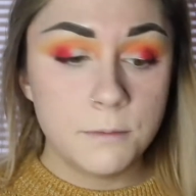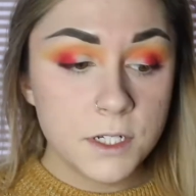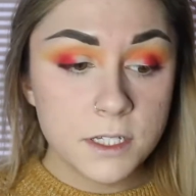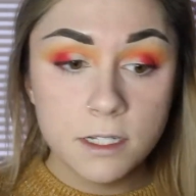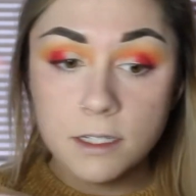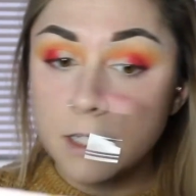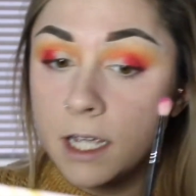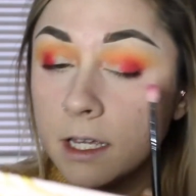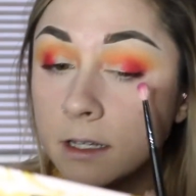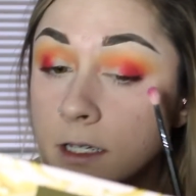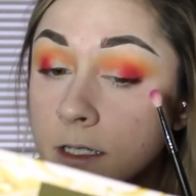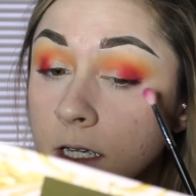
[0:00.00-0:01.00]
I'm just gonna
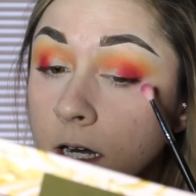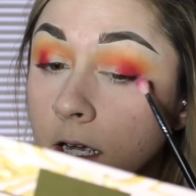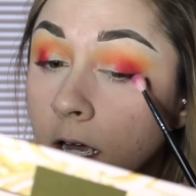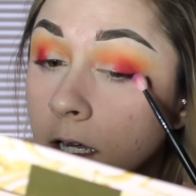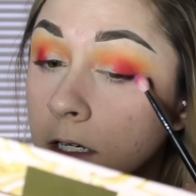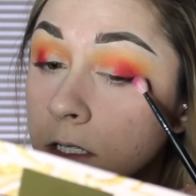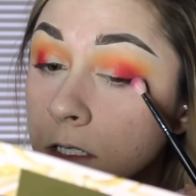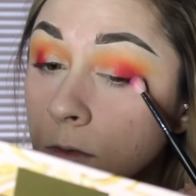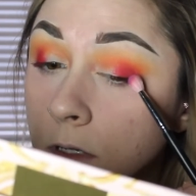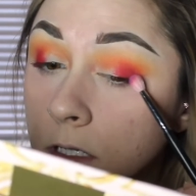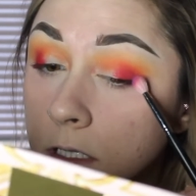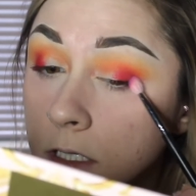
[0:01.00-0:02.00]
take this and I kind of just
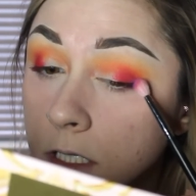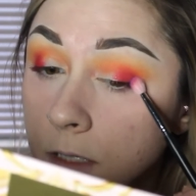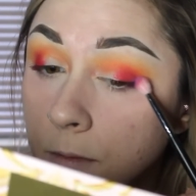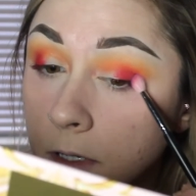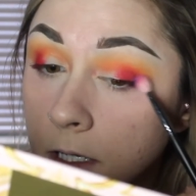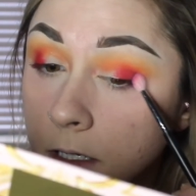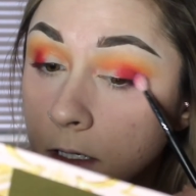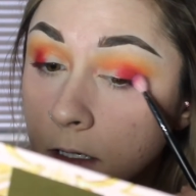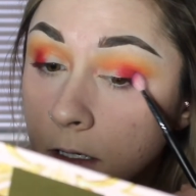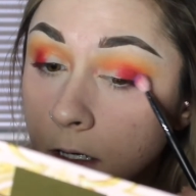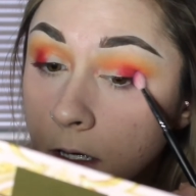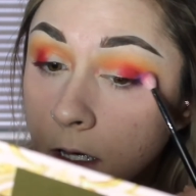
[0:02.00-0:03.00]
want to
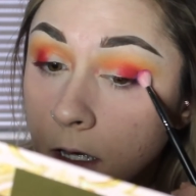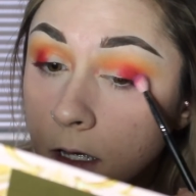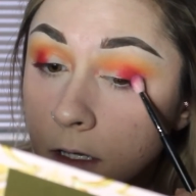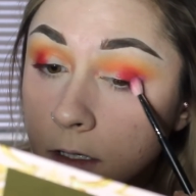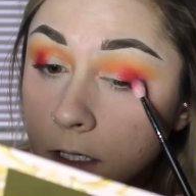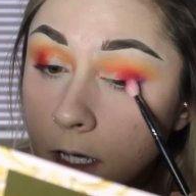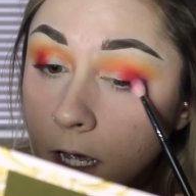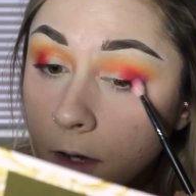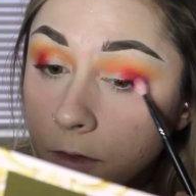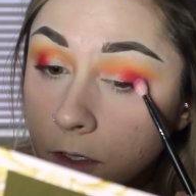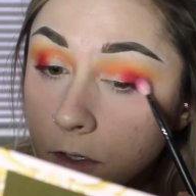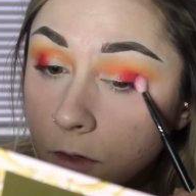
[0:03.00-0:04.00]
deepen the
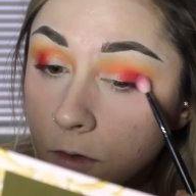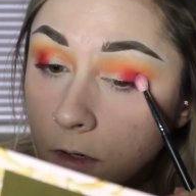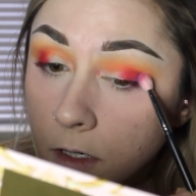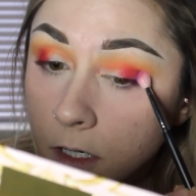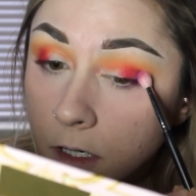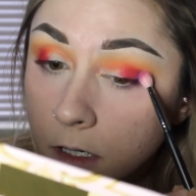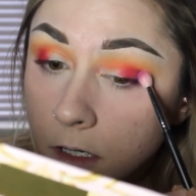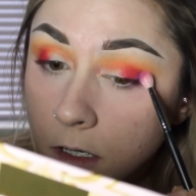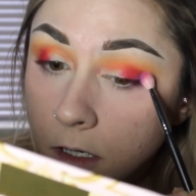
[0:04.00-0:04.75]
outer corner.